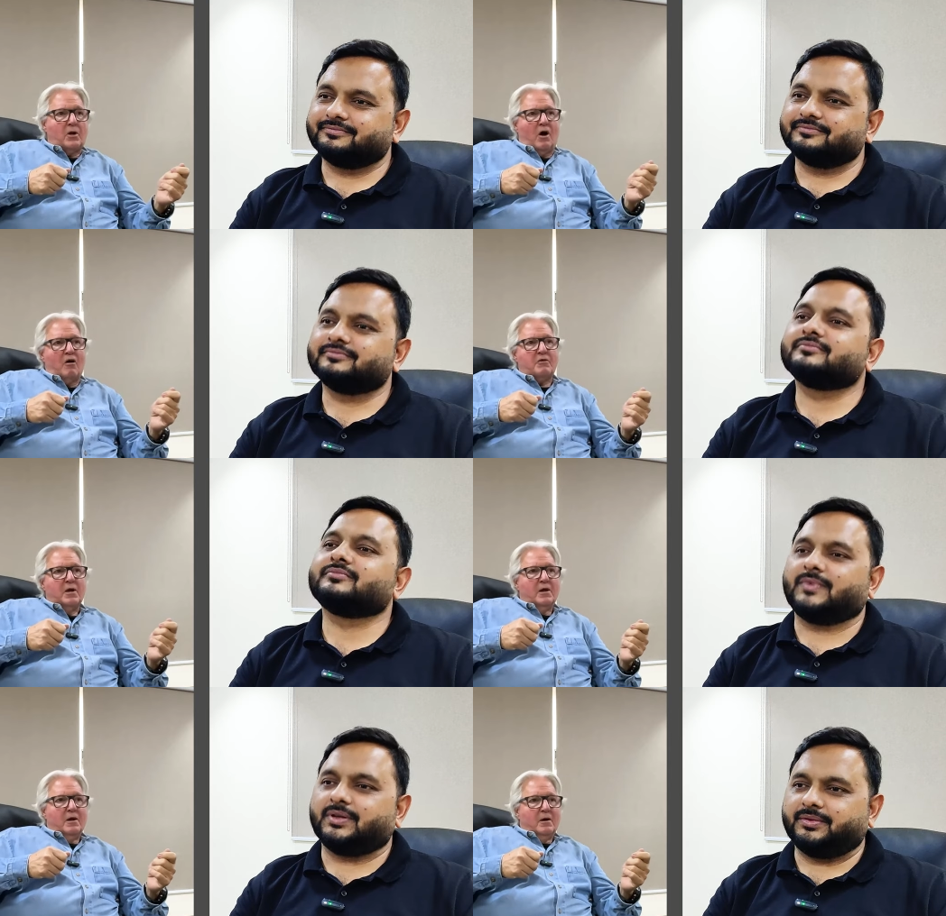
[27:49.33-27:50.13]
Speaker 1: it
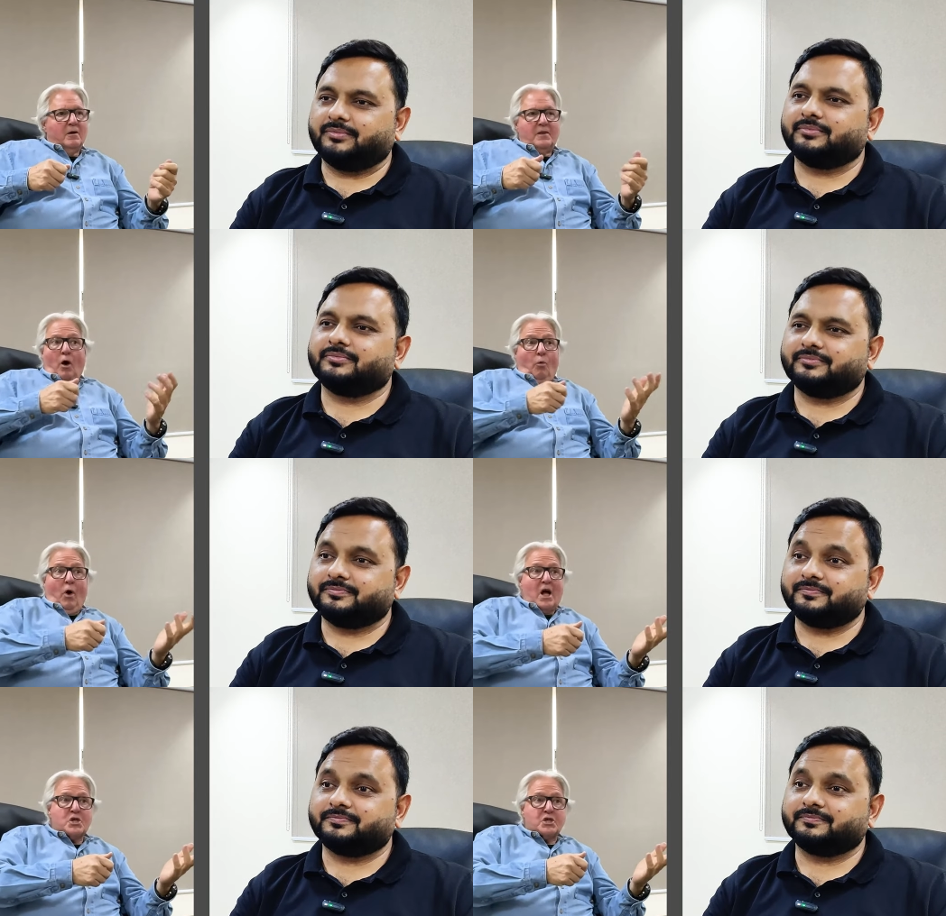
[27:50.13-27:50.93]
off, yeah. not
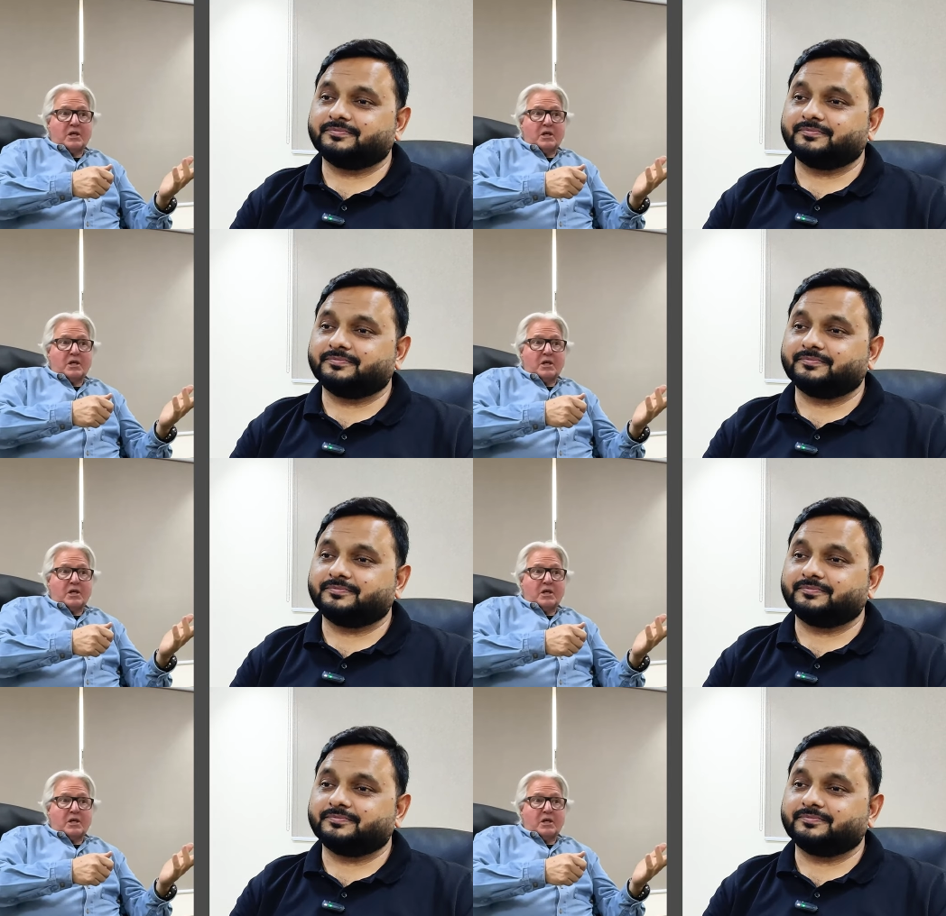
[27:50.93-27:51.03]
wash